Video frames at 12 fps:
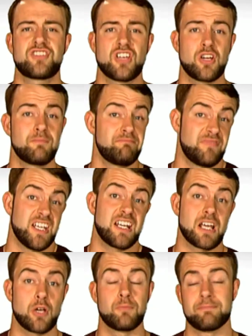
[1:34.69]
So,
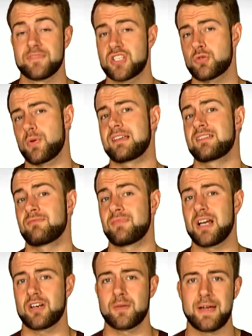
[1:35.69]
you know, swings
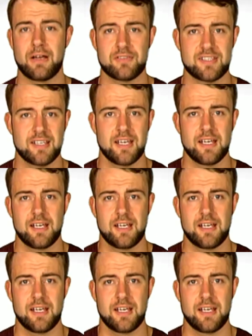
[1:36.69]
and roundabouts.